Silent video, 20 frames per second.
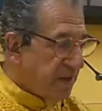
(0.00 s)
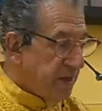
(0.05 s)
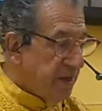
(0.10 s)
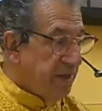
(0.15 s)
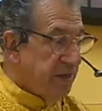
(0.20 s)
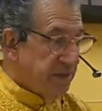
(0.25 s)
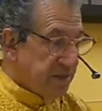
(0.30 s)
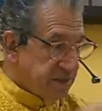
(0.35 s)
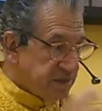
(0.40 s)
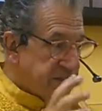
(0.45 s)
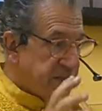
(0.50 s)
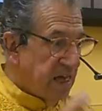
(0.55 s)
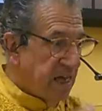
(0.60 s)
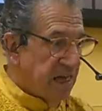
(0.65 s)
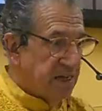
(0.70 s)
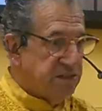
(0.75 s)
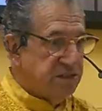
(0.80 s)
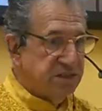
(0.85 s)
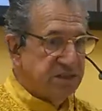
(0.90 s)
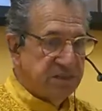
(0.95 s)
It is
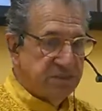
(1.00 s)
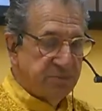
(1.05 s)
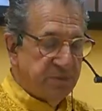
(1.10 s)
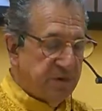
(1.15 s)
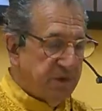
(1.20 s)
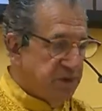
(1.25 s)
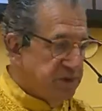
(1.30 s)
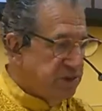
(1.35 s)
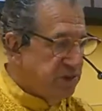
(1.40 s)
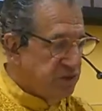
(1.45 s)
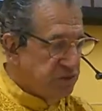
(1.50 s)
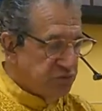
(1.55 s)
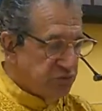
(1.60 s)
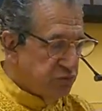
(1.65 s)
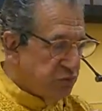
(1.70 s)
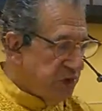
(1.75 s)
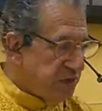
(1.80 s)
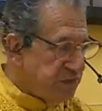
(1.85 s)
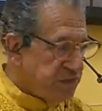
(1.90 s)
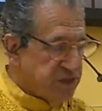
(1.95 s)
actually spinach. It's
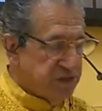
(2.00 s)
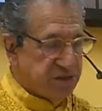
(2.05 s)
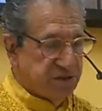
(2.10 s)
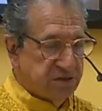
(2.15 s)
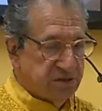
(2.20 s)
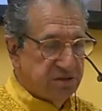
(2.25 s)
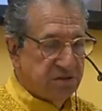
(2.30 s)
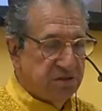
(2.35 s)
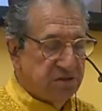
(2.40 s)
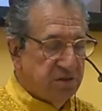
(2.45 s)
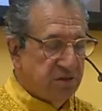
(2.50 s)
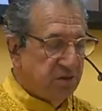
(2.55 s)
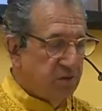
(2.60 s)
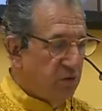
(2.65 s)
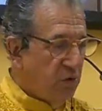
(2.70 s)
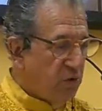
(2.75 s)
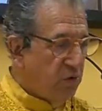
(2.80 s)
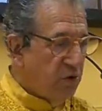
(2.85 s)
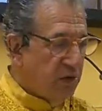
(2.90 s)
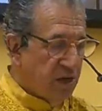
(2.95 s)
rich
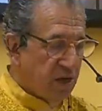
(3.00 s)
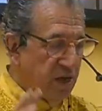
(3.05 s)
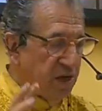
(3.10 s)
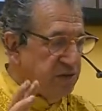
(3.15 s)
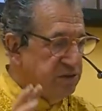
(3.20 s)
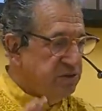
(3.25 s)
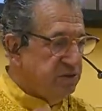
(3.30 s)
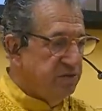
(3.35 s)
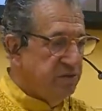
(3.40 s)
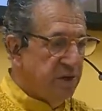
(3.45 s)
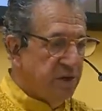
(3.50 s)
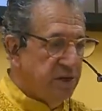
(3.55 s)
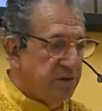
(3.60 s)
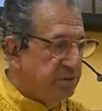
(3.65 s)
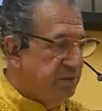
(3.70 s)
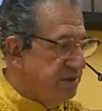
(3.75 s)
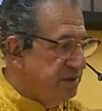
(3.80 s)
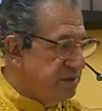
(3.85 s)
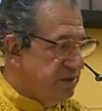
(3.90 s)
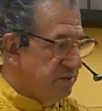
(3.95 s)
in all kinds of
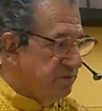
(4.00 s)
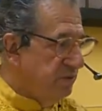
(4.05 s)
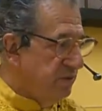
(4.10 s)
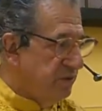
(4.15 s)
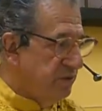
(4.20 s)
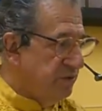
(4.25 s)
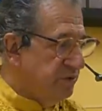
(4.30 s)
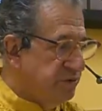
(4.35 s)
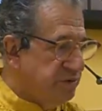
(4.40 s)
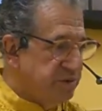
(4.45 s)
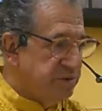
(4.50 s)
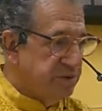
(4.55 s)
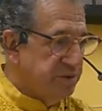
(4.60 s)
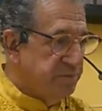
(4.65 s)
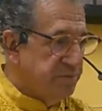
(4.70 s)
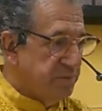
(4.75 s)
vitamins and minerals.